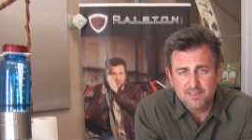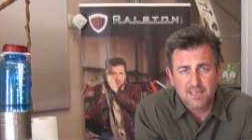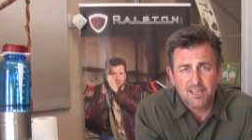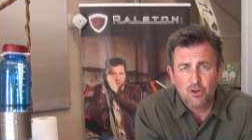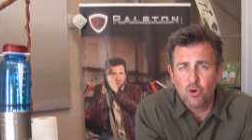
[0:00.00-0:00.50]

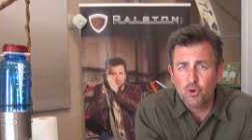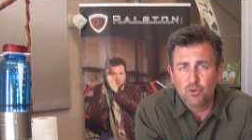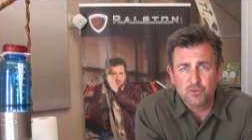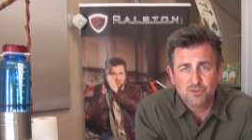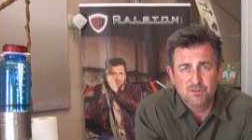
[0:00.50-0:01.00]
digging
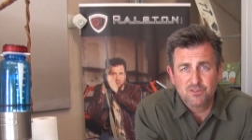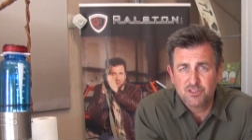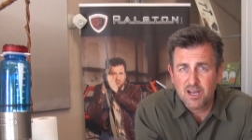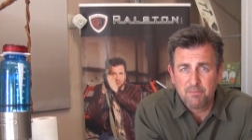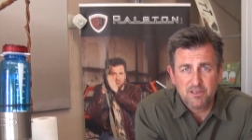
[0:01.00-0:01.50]
holes,
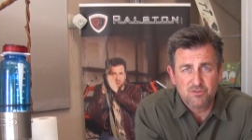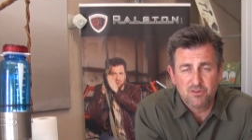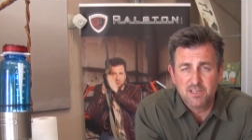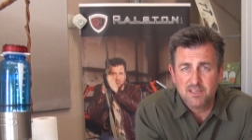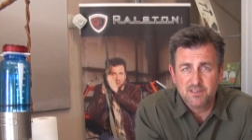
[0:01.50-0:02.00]
chopping
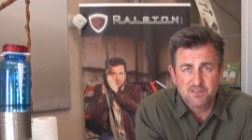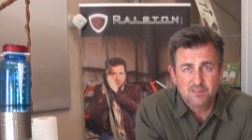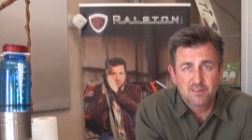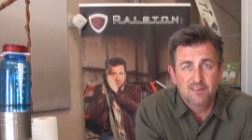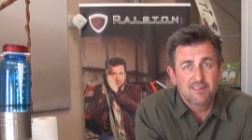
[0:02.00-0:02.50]
trees,
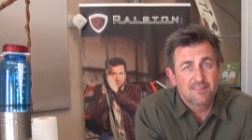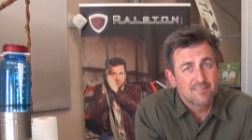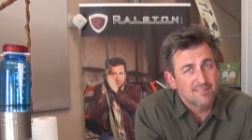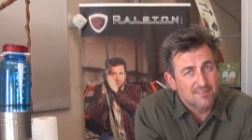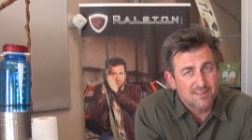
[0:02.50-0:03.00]

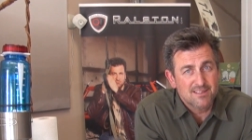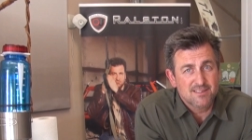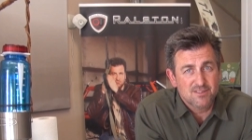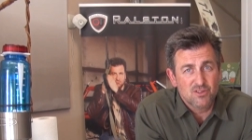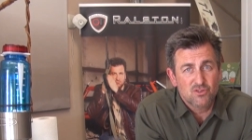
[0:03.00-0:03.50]

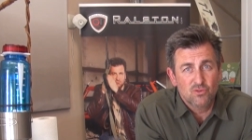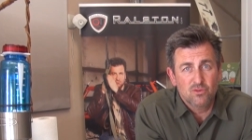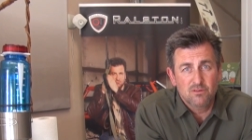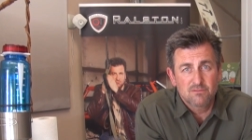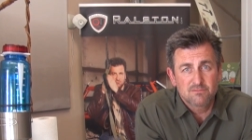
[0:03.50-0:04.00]
this is the
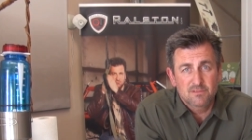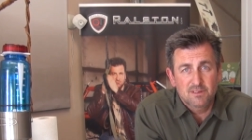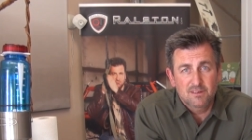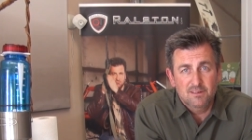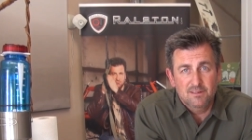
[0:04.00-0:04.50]
tool.
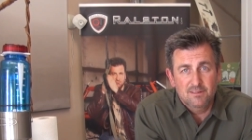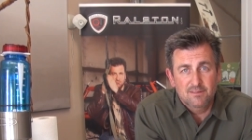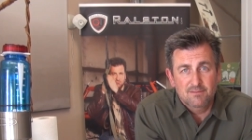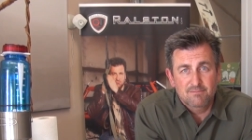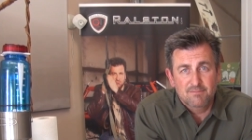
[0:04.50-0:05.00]

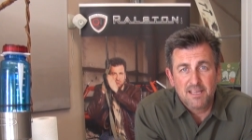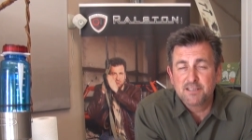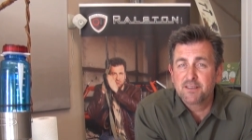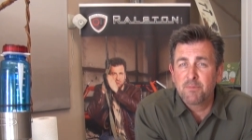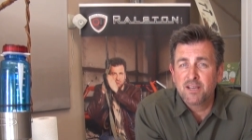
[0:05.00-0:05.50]

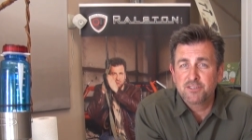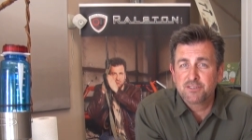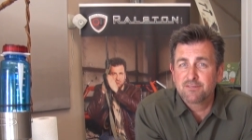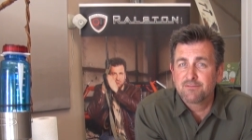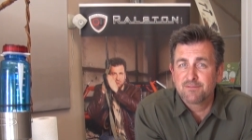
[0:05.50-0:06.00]
Thanks so
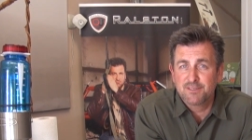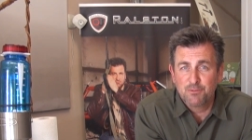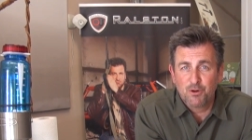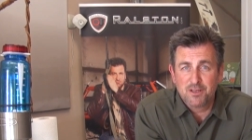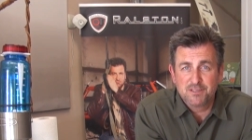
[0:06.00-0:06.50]
much.
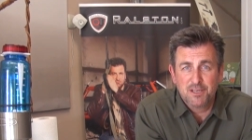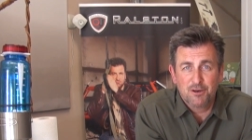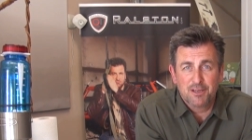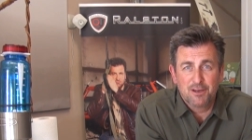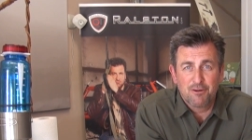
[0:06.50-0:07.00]
Tim Rawson
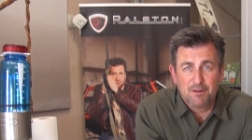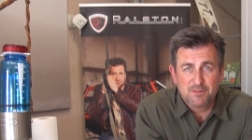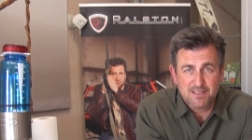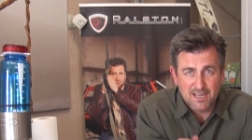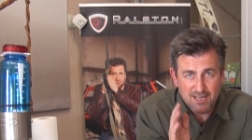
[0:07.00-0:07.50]
here, Gear Up,
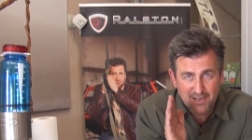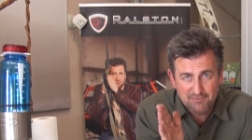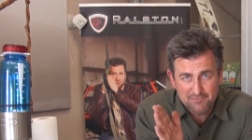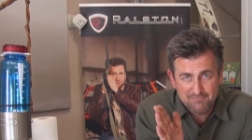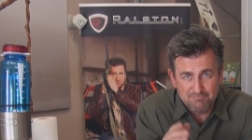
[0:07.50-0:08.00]
signing off.